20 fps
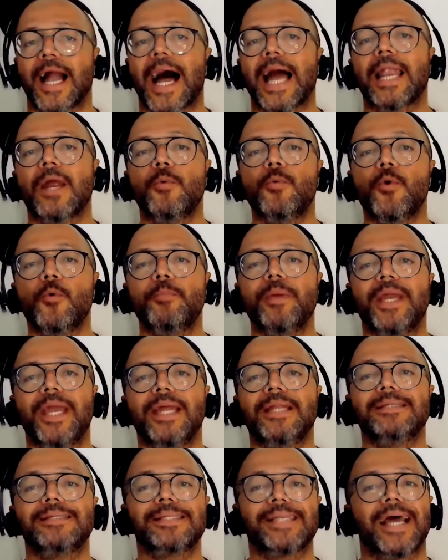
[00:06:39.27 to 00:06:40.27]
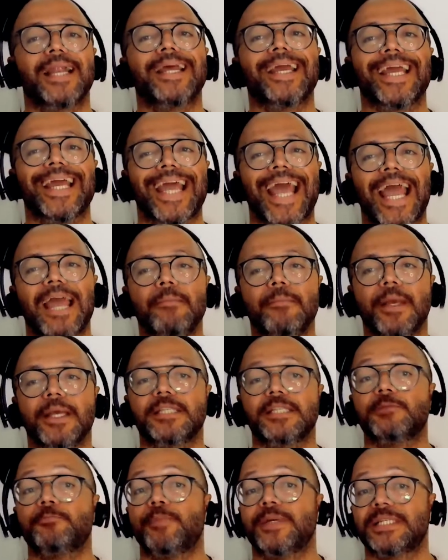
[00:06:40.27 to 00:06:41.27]
Gala will begin selling
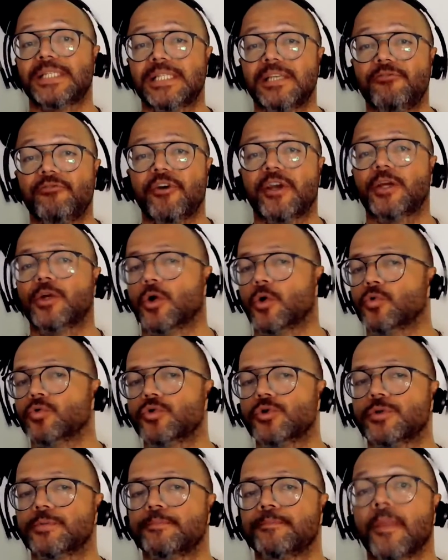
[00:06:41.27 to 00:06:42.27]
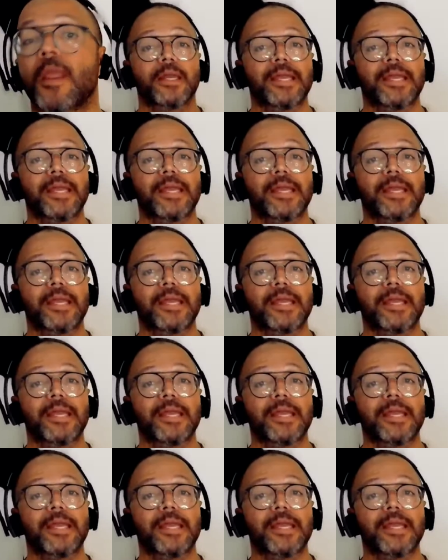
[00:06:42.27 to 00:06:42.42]
game-specific nodes.